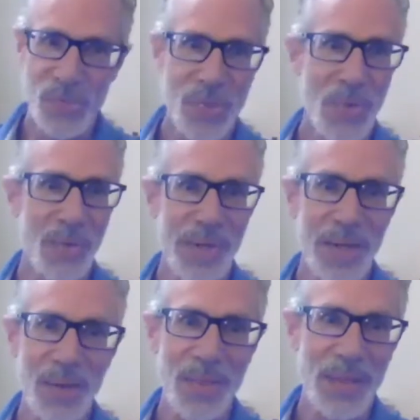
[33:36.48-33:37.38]
Circle. You
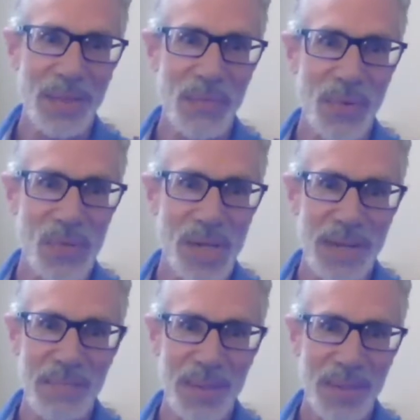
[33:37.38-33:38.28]
know, I think the first
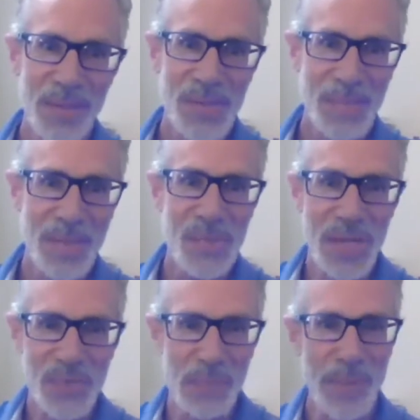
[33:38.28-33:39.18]
time some of those
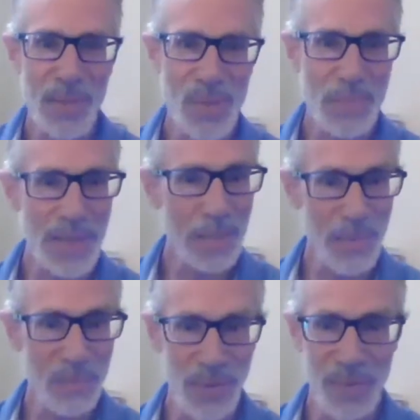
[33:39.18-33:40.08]
saxophone players had picked up
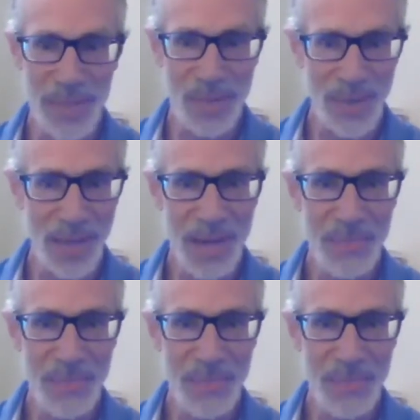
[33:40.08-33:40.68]
a flute in their life